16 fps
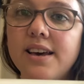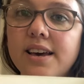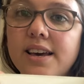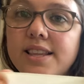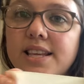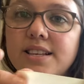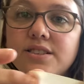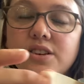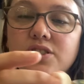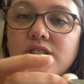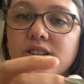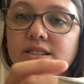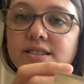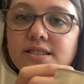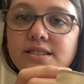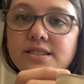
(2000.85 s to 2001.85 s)
And these are
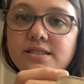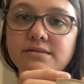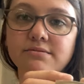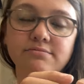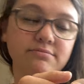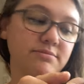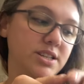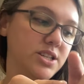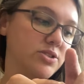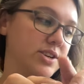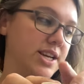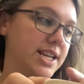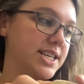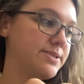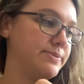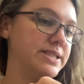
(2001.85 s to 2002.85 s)
just, you know,
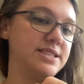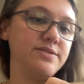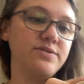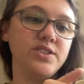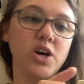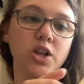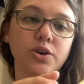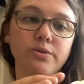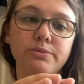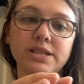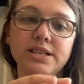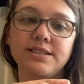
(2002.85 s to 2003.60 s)
inexpensive dollar ribbon.